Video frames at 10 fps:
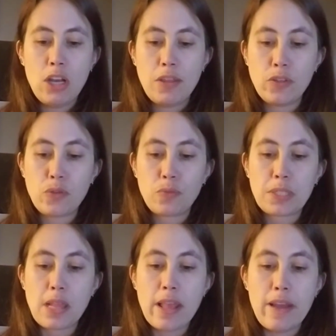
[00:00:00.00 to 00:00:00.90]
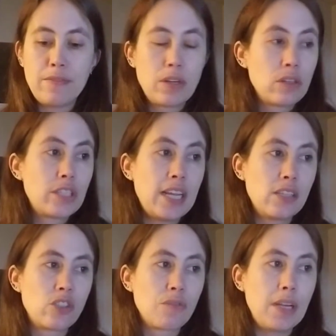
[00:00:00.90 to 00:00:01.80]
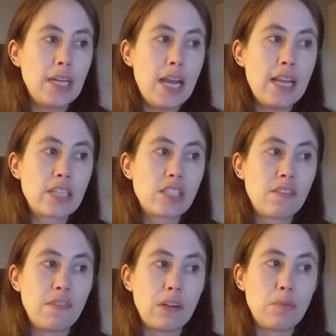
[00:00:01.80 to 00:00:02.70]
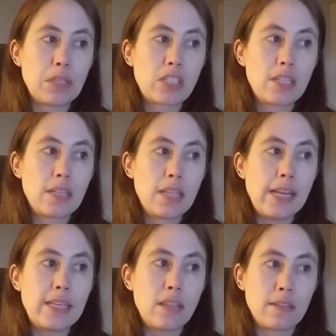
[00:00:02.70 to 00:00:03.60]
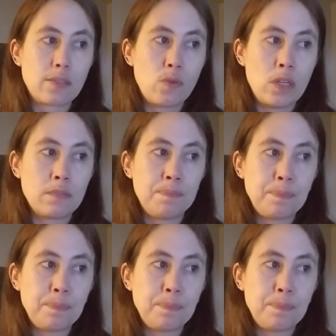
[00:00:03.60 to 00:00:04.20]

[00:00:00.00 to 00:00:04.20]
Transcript: This one was Lavender Tangerine. I actually very much liked this one.